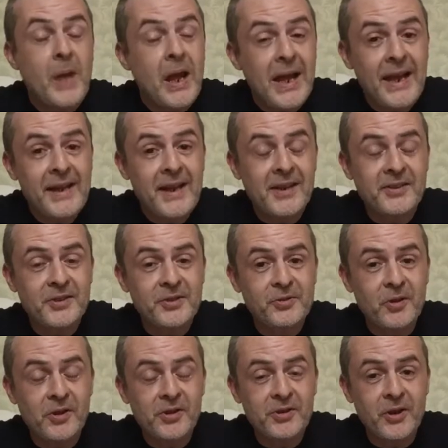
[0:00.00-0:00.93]
Hey guys, it's
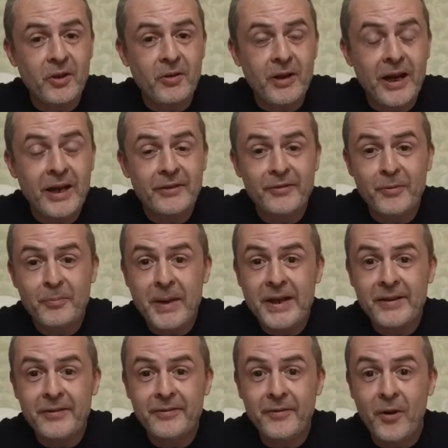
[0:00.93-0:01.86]
Roscoe, and for May
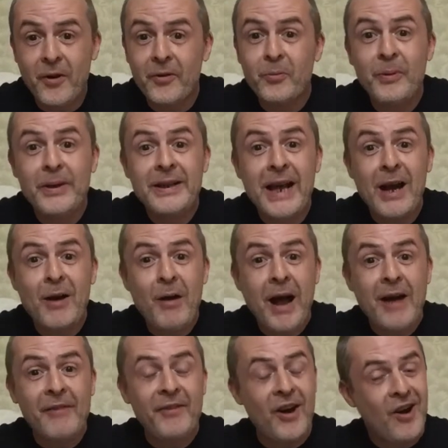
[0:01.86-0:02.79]
the 4th, we now
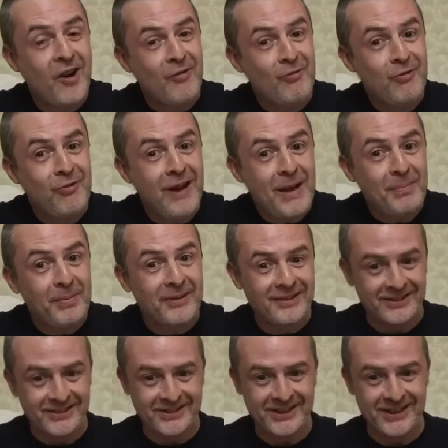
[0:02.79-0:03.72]
have our
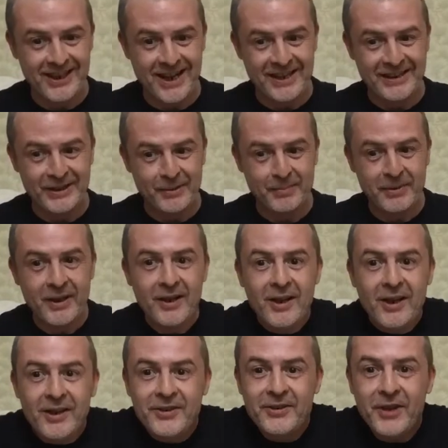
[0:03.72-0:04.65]
Rebels lineup.
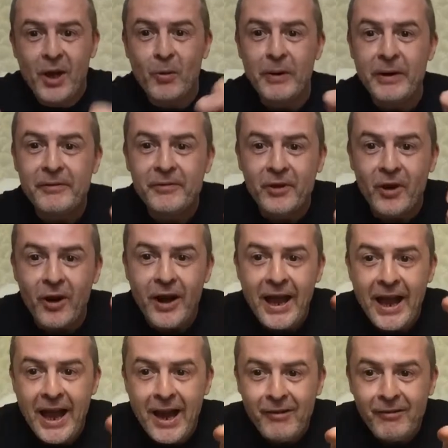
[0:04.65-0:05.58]
So we've got
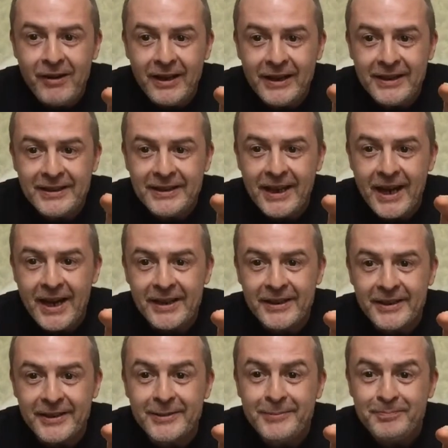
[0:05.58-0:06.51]
Hera and
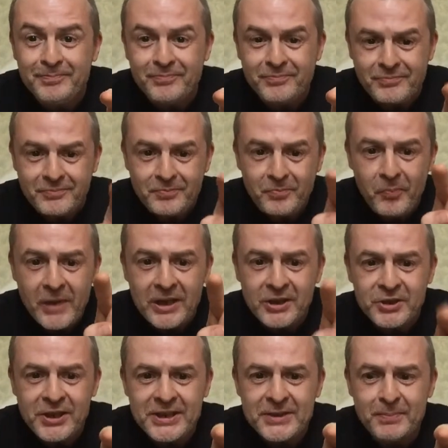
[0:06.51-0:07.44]
Kanan.
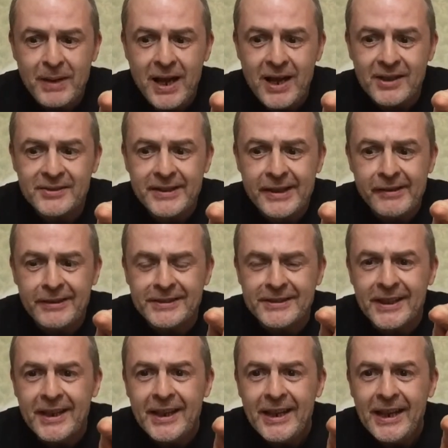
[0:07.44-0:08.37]
She's Black Series.
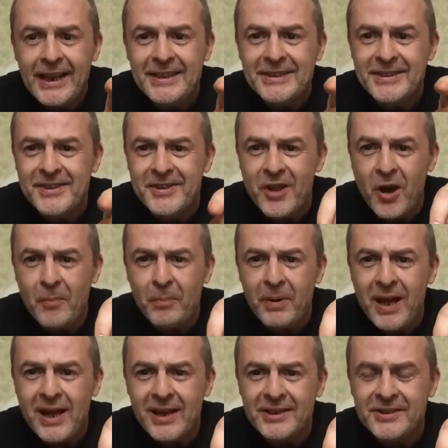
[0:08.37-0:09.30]
He's not
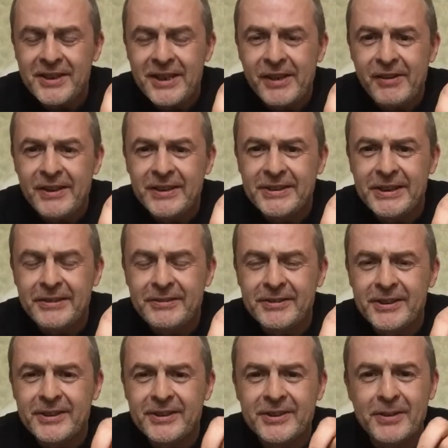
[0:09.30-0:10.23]
Black Series. He was
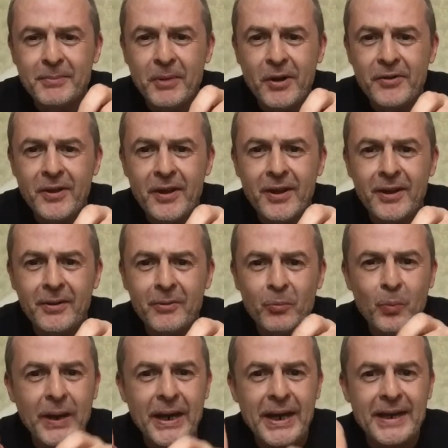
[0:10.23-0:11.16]
in some other
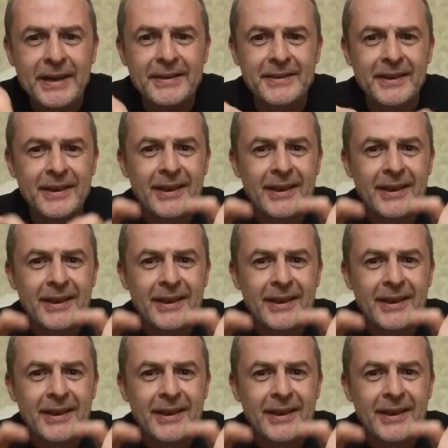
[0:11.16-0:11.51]
weird